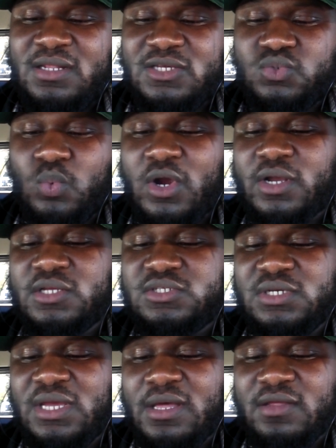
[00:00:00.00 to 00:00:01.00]
that's working
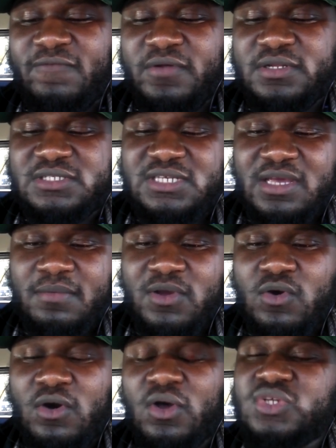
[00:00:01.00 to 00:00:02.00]
together for the same
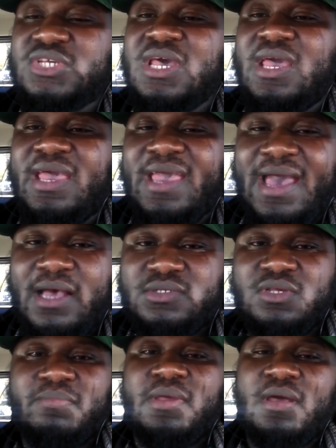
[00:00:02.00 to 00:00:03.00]
cause. It has
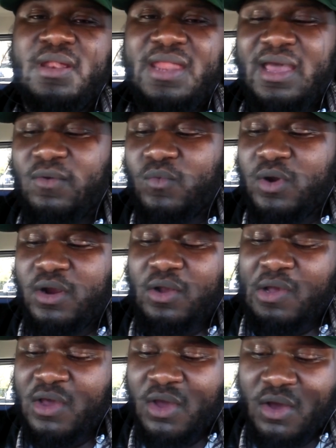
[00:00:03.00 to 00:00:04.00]
to be a network
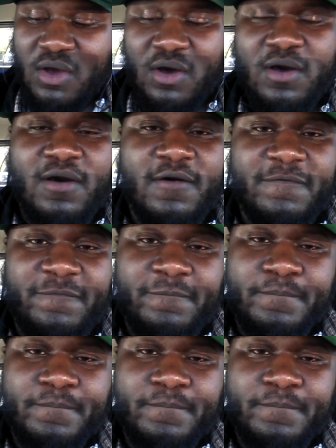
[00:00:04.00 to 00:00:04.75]
of